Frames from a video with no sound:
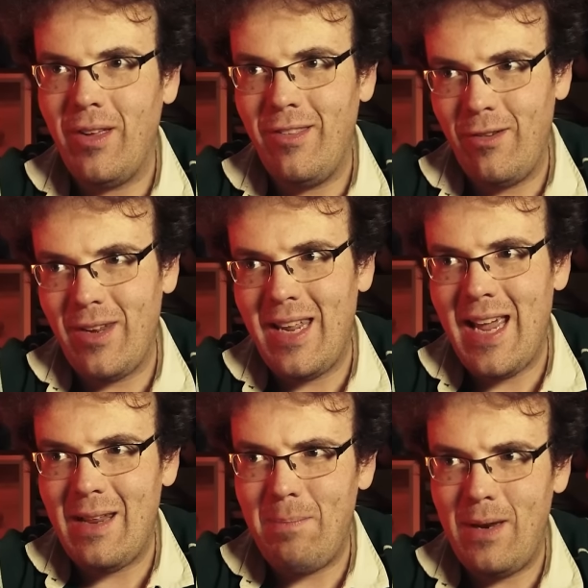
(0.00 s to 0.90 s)
considering he
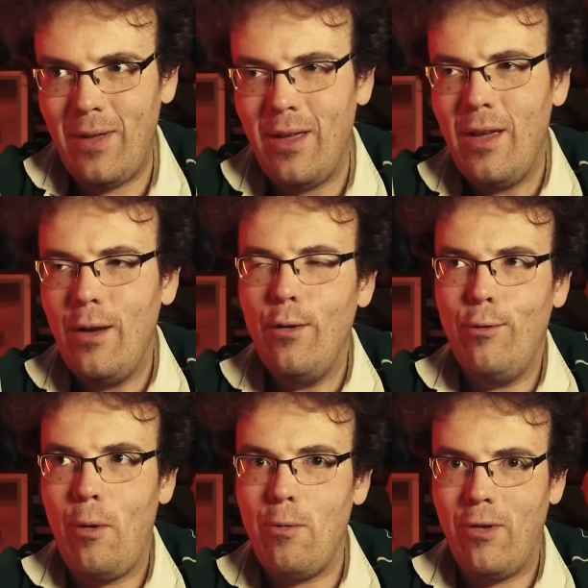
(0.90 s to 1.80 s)
had a bit of a
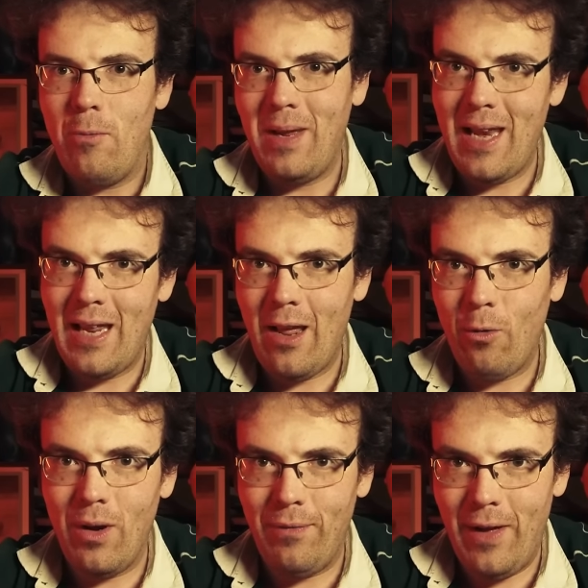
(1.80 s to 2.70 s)
so-so beginning in
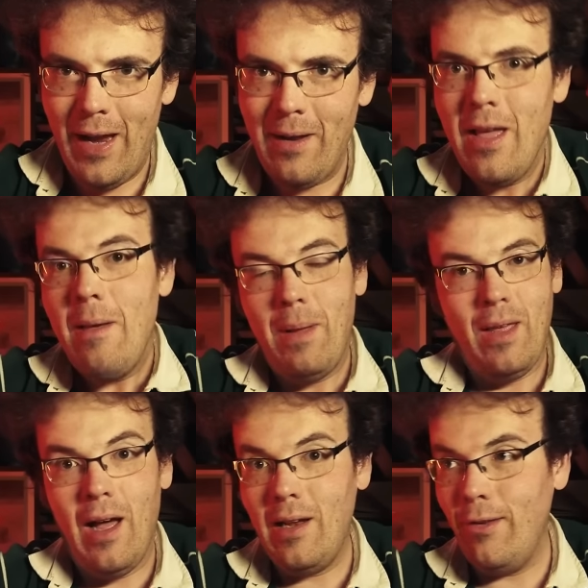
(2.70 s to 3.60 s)
qualifying. But
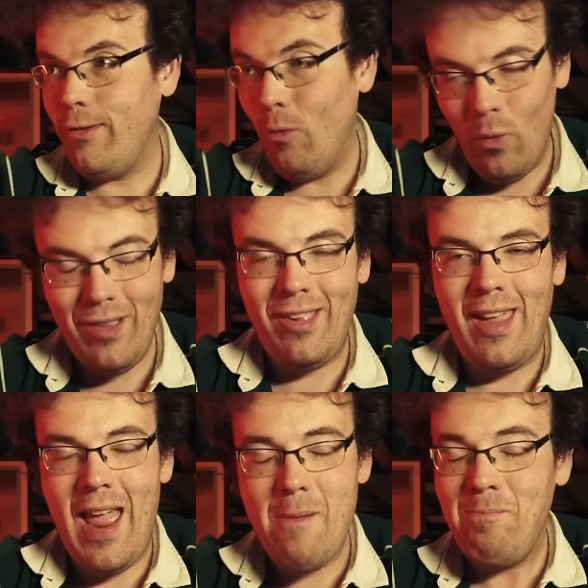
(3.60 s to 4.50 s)
Carlos, once
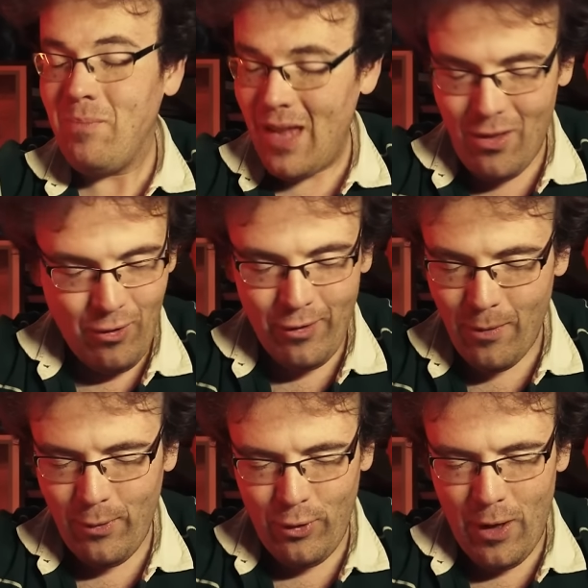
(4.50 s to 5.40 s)
again, it just
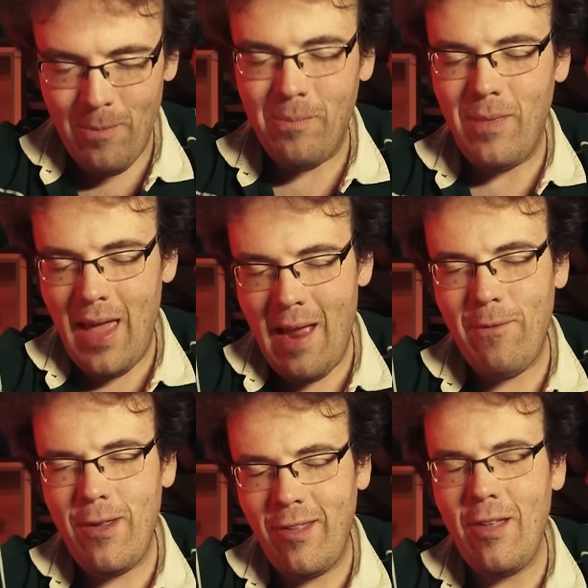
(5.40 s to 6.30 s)
goes to show,
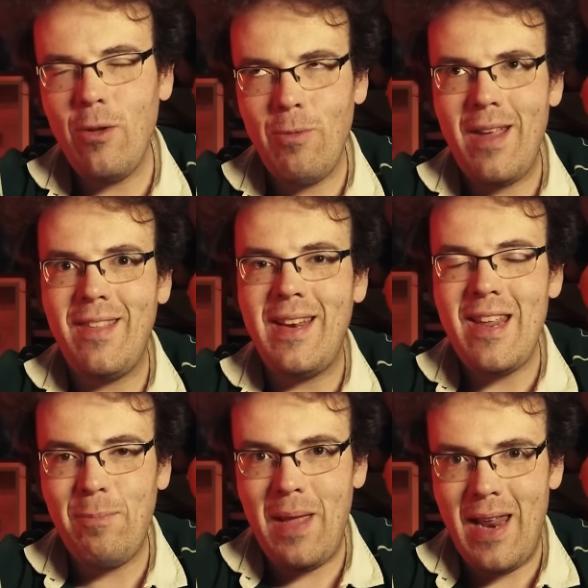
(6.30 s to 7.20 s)
every single race that
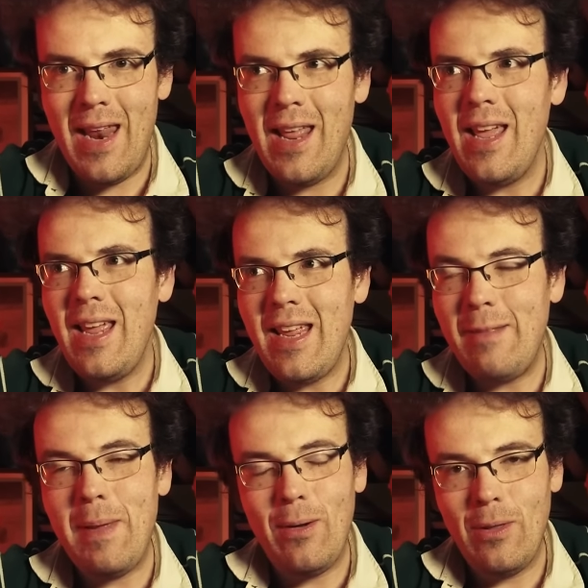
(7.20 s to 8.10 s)
he's been
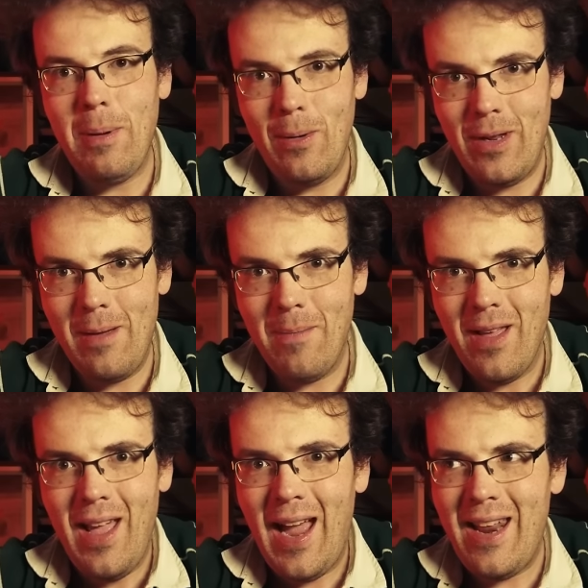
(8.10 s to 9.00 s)
on the podium.
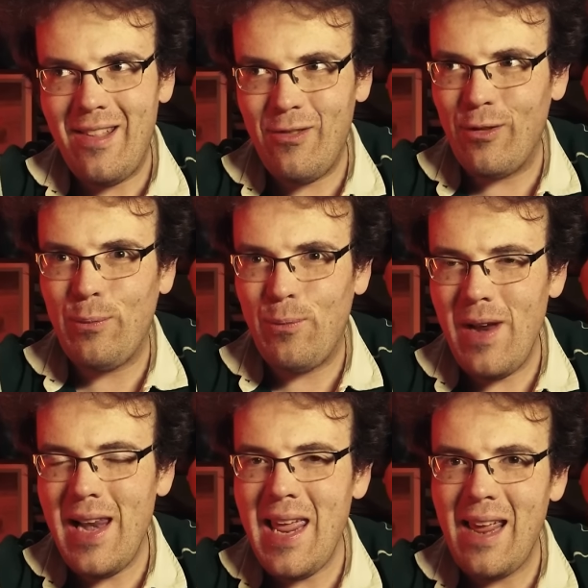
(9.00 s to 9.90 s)
And it's just
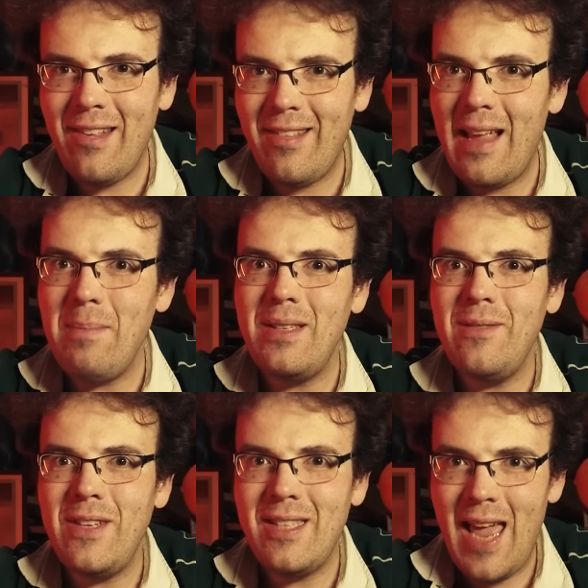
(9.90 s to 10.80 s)
really a statement
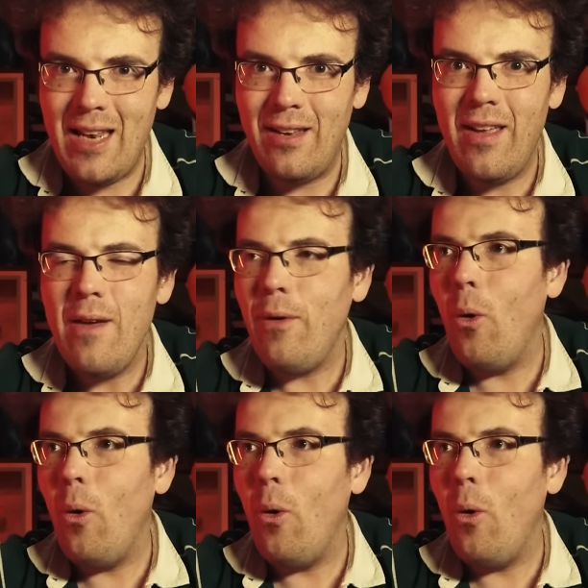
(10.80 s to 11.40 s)
of intent for